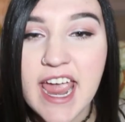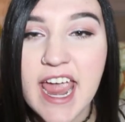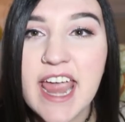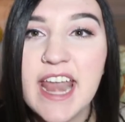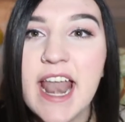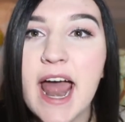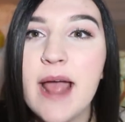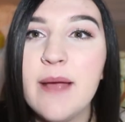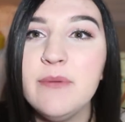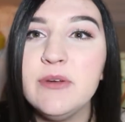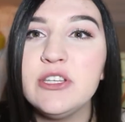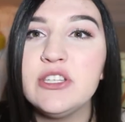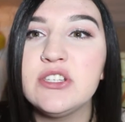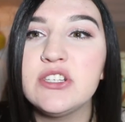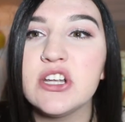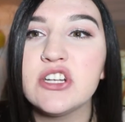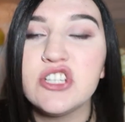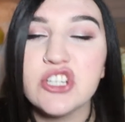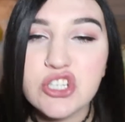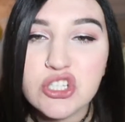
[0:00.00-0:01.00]
And I was
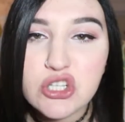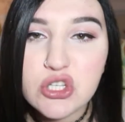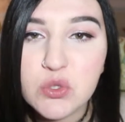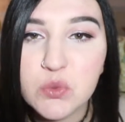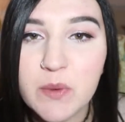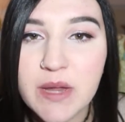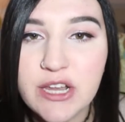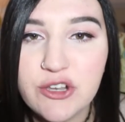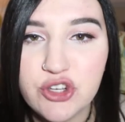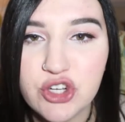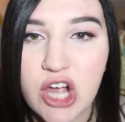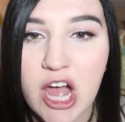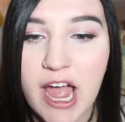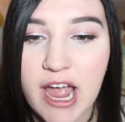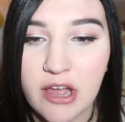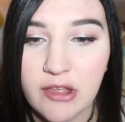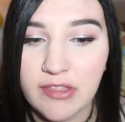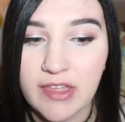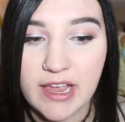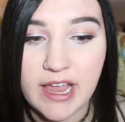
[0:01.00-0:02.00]
such a sweet
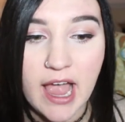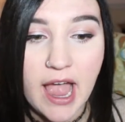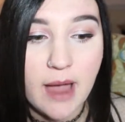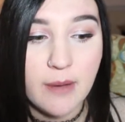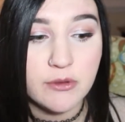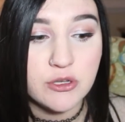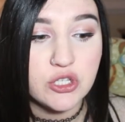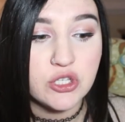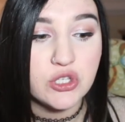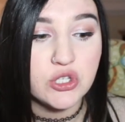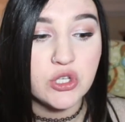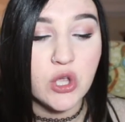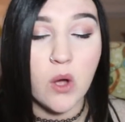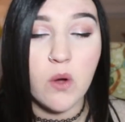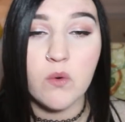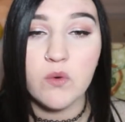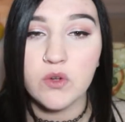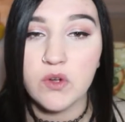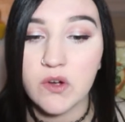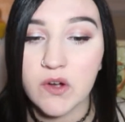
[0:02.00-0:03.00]
child. Like, I was
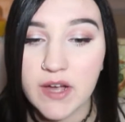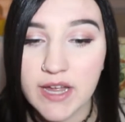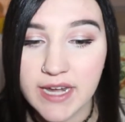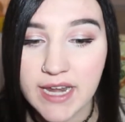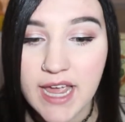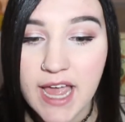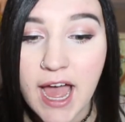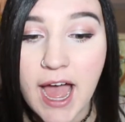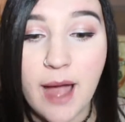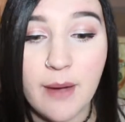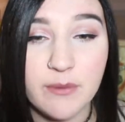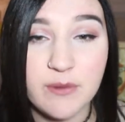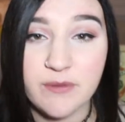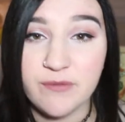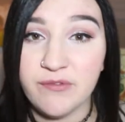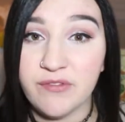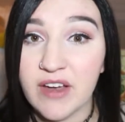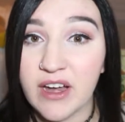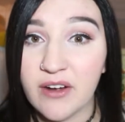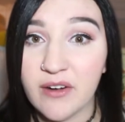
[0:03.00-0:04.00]
so good. I was
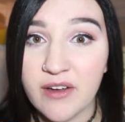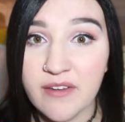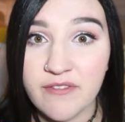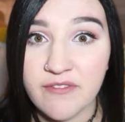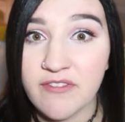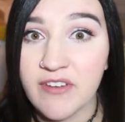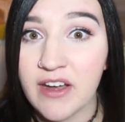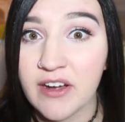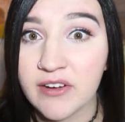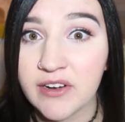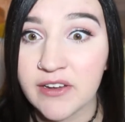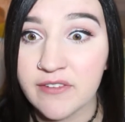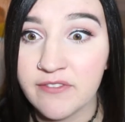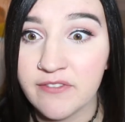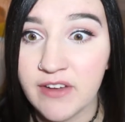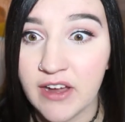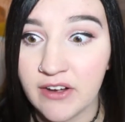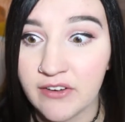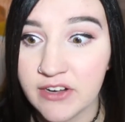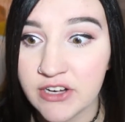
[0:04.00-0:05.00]
very, very,
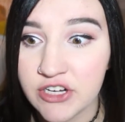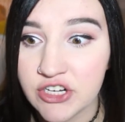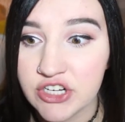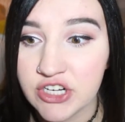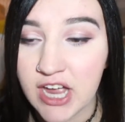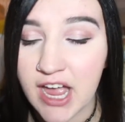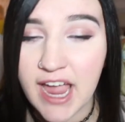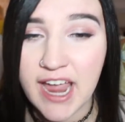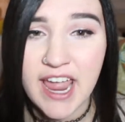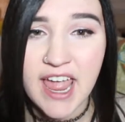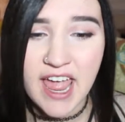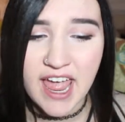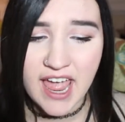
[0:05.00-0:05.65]
very shy.